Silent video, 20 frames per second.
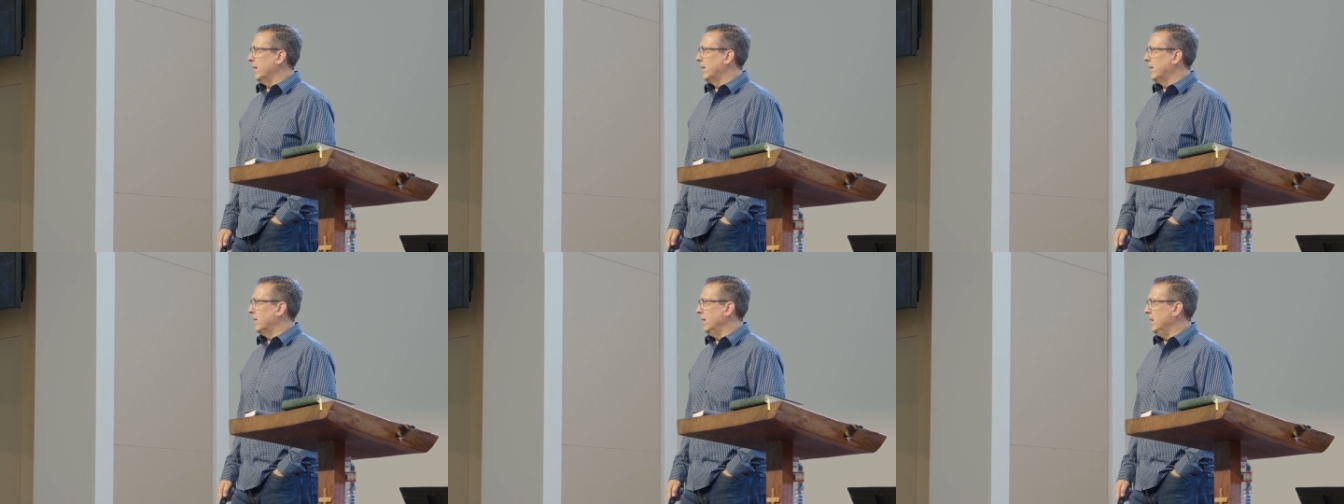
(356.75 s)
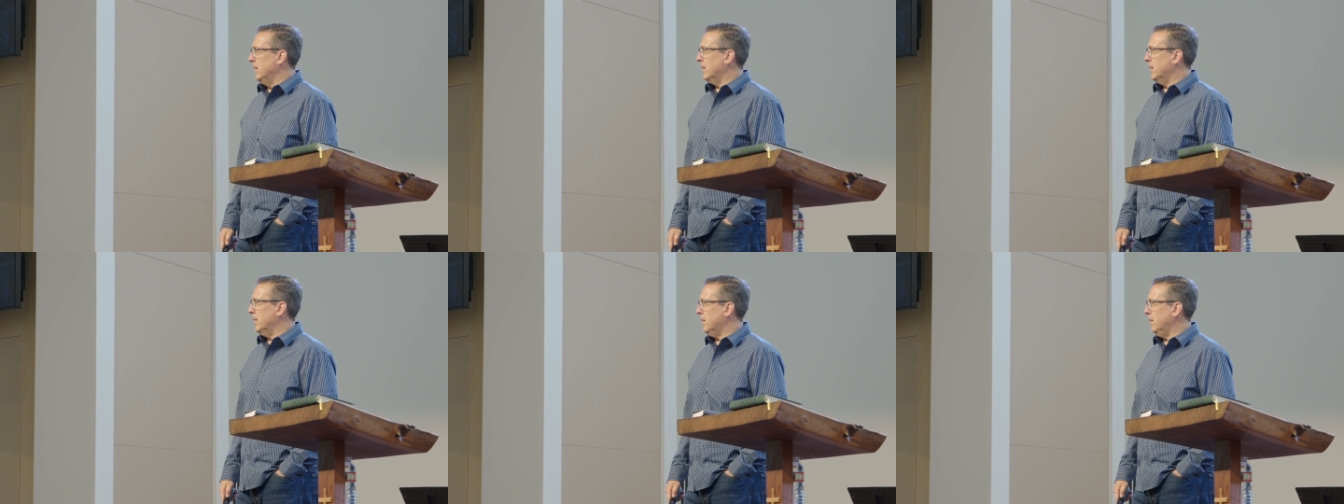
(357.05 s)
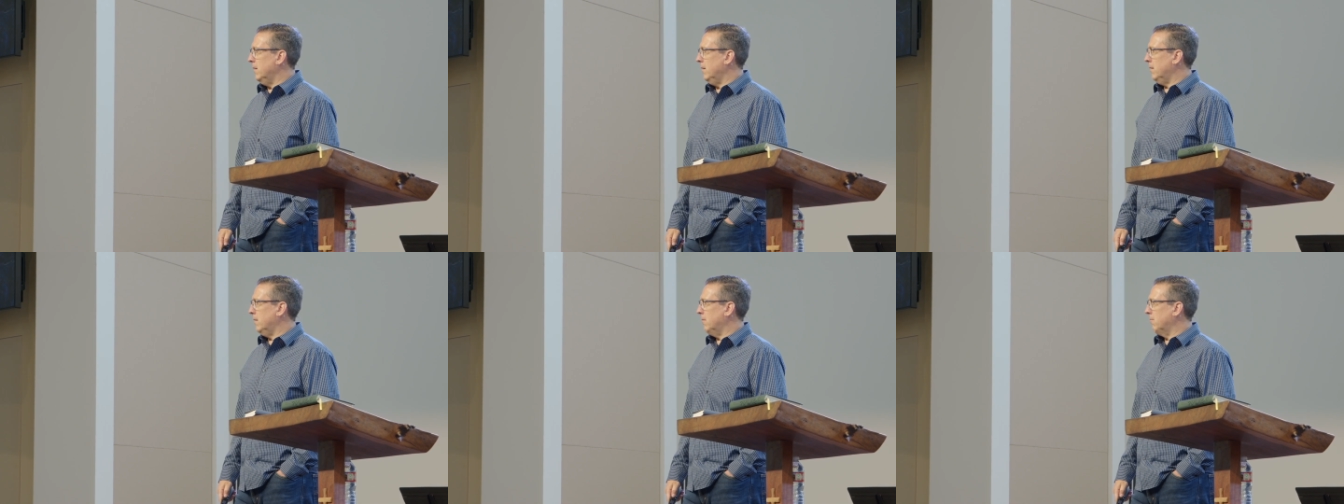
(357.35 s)
Jesus
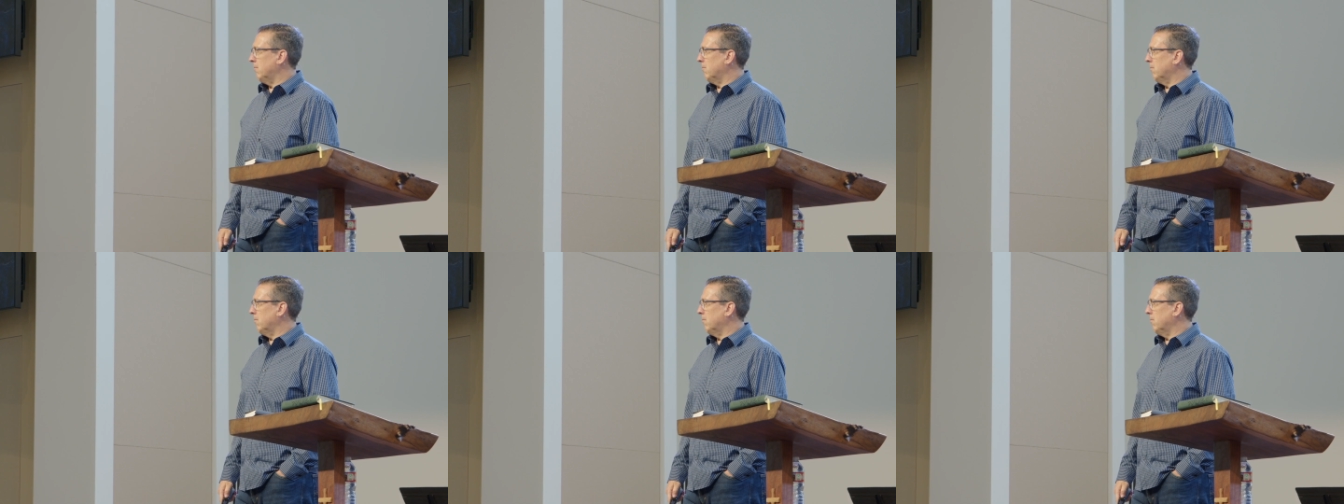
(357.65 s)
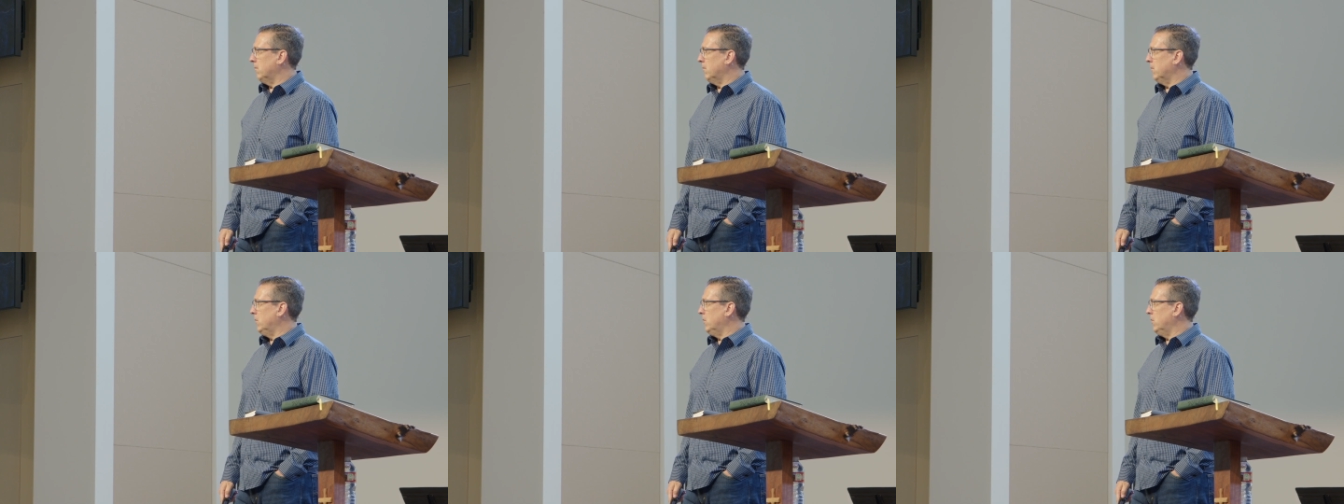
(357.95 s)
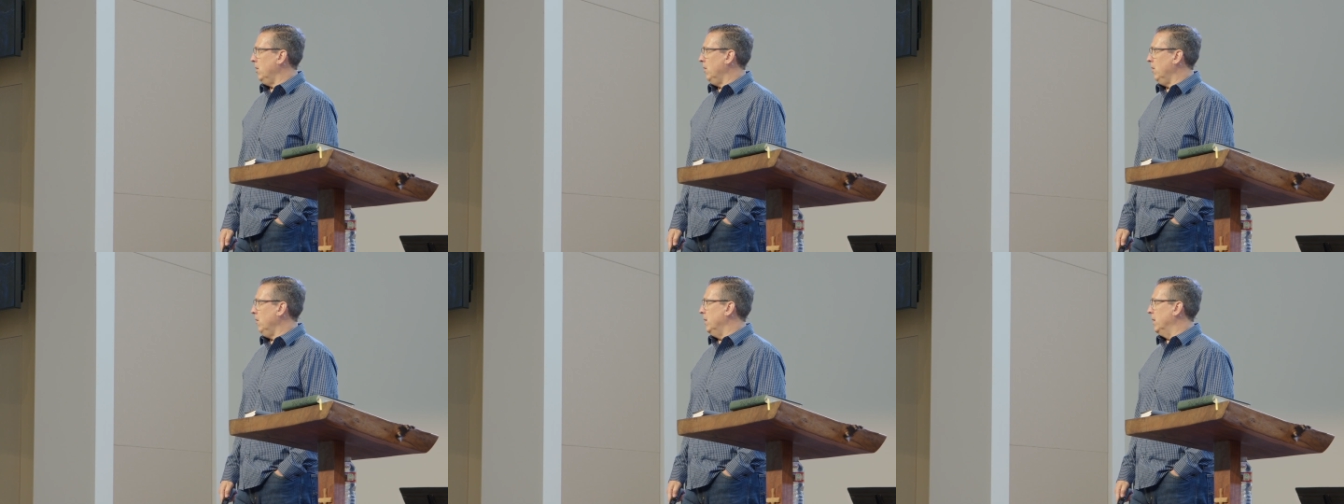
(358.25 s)
is
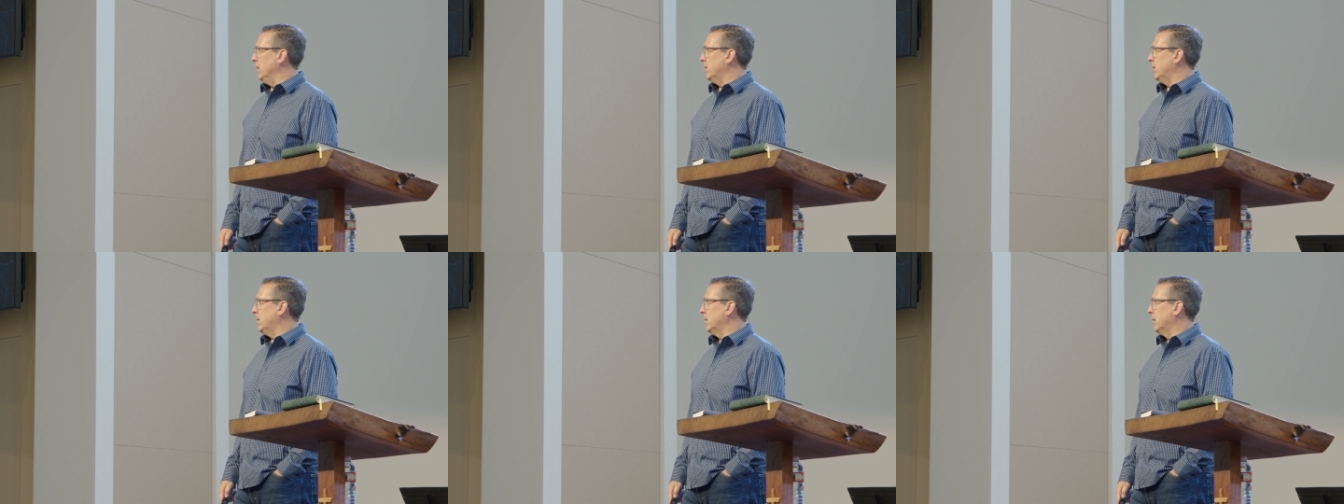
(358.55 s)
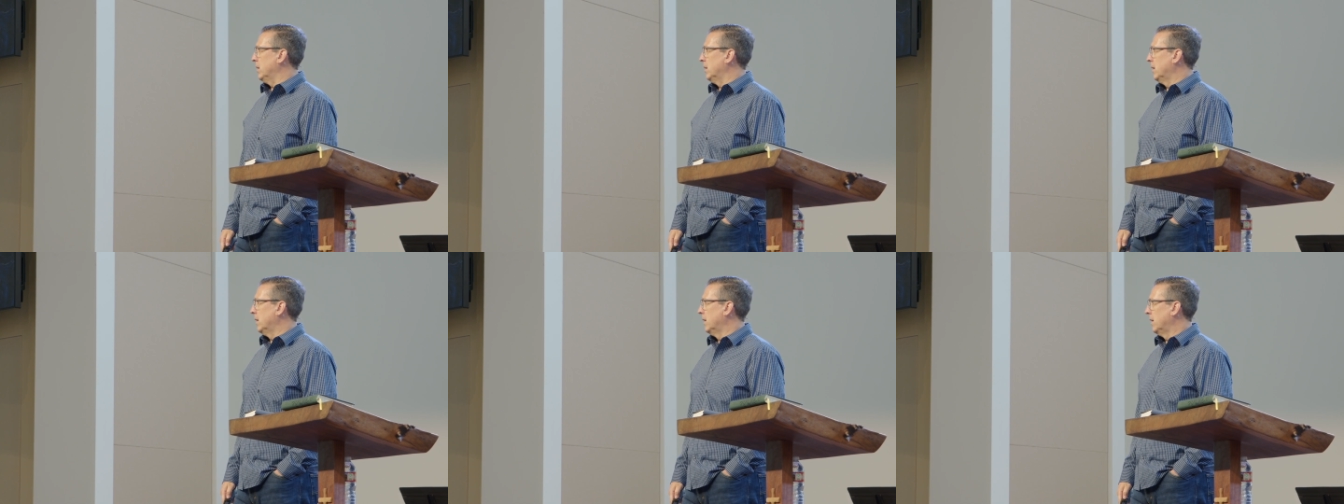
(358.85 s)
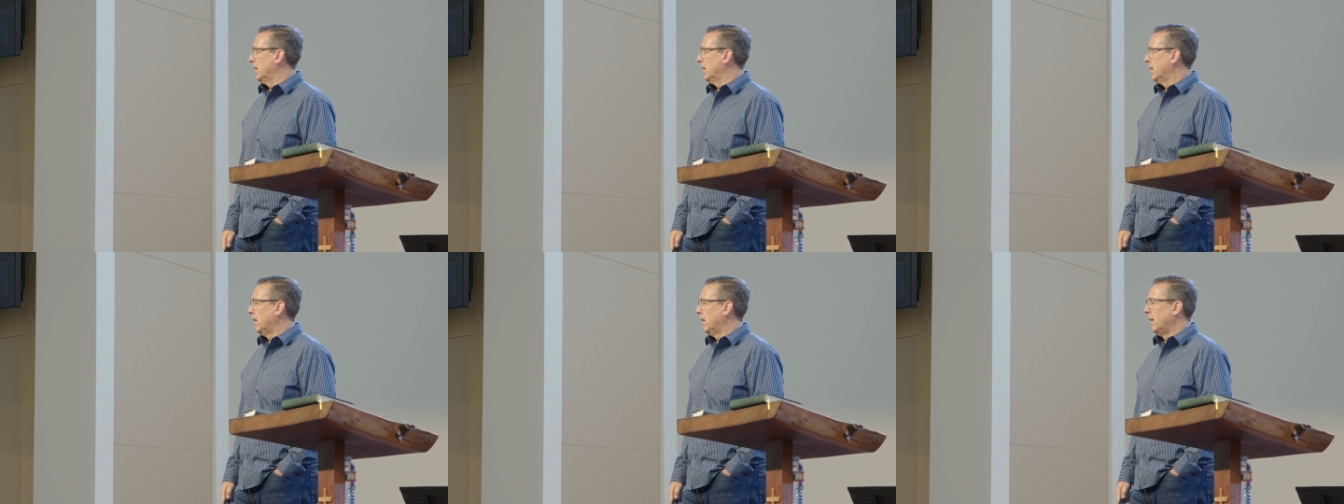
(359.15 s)
Jewish
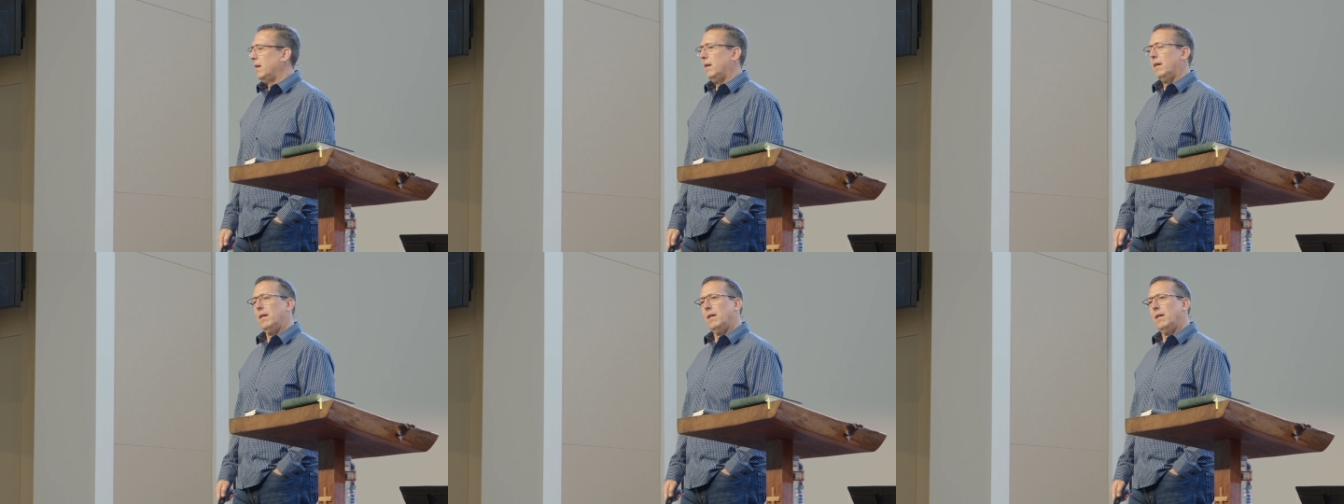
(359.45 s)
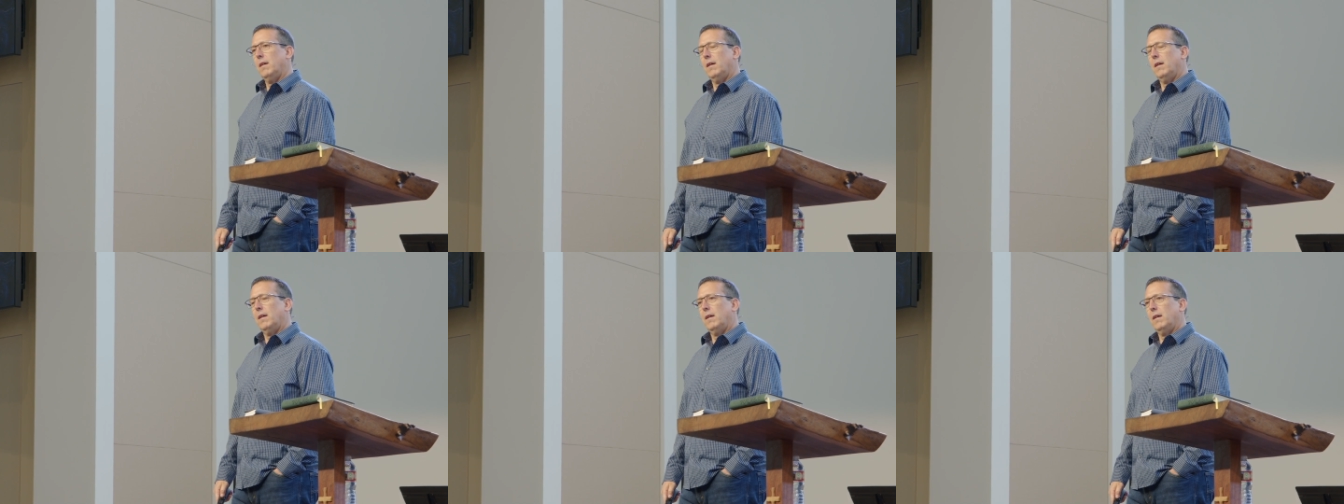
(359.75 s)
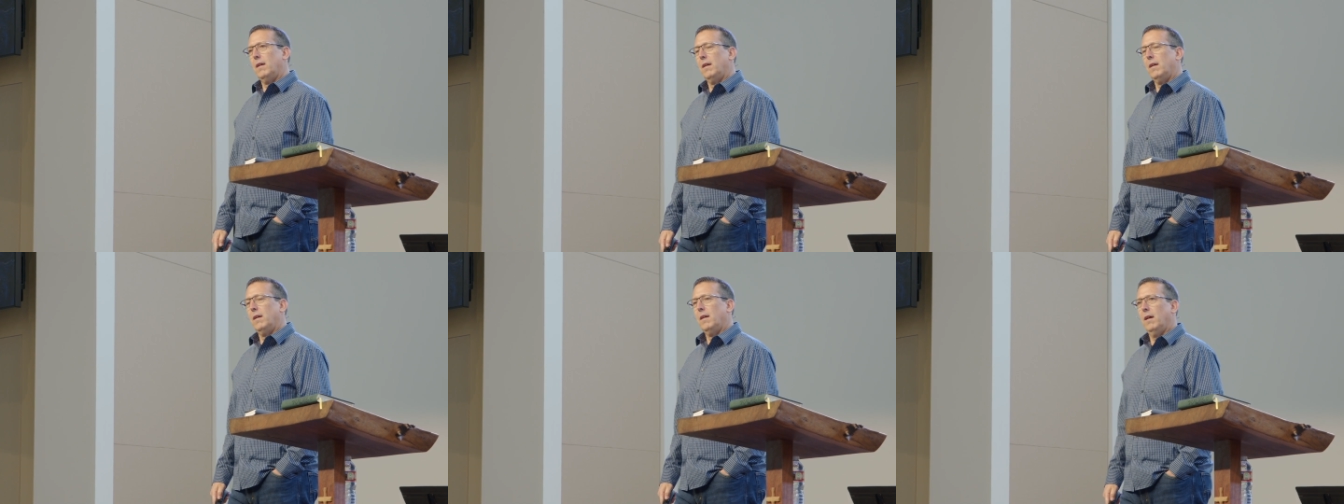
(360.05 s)

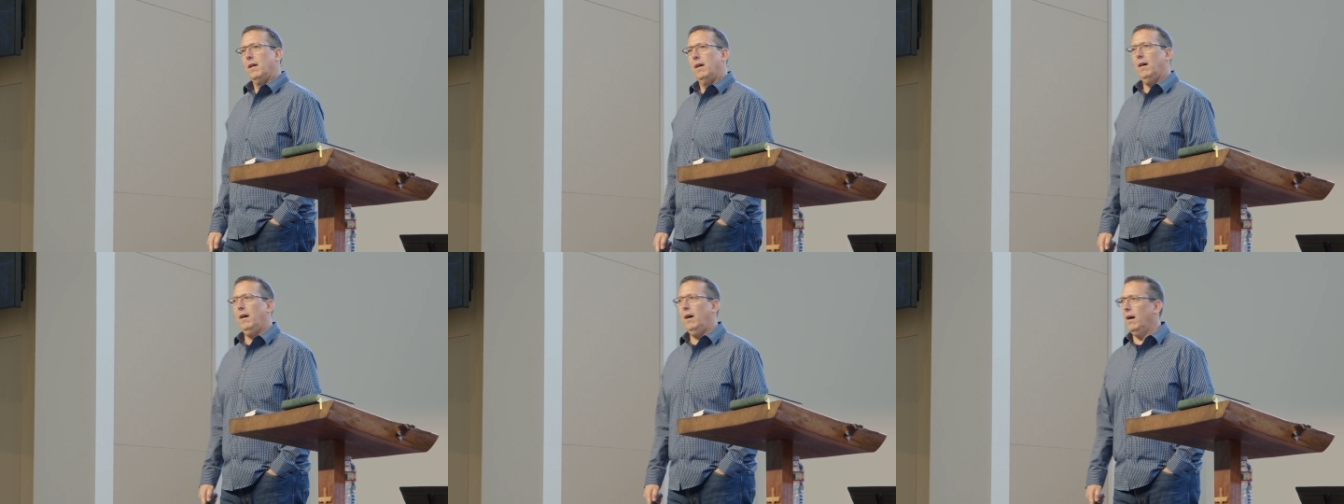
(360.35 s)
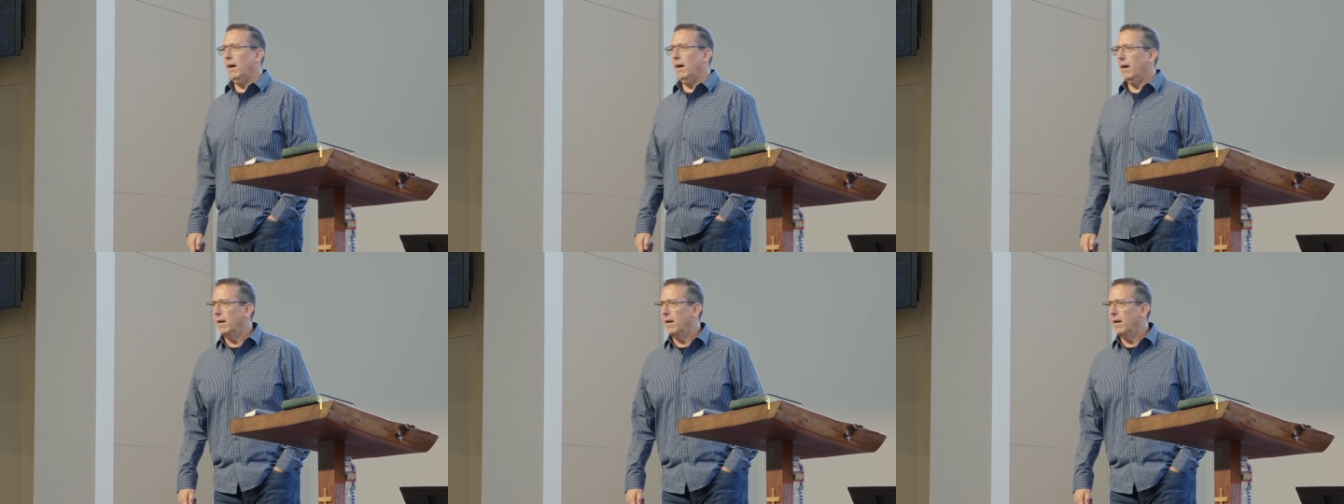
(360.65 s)
huh,